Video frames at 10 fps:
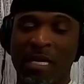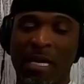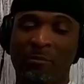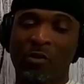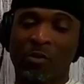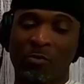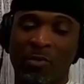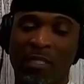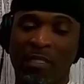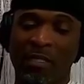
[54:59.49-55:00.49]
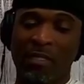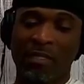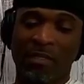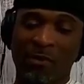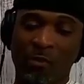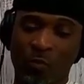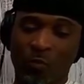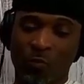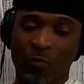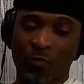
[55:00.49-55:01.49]
I broke my
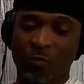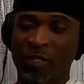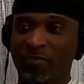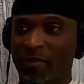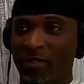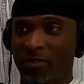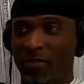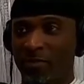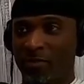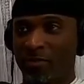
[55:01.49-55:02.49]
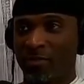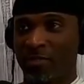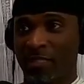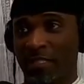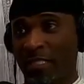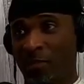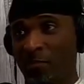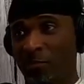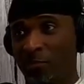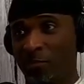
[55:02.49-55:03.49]
ring finger in a
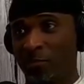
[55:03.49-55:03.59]
game,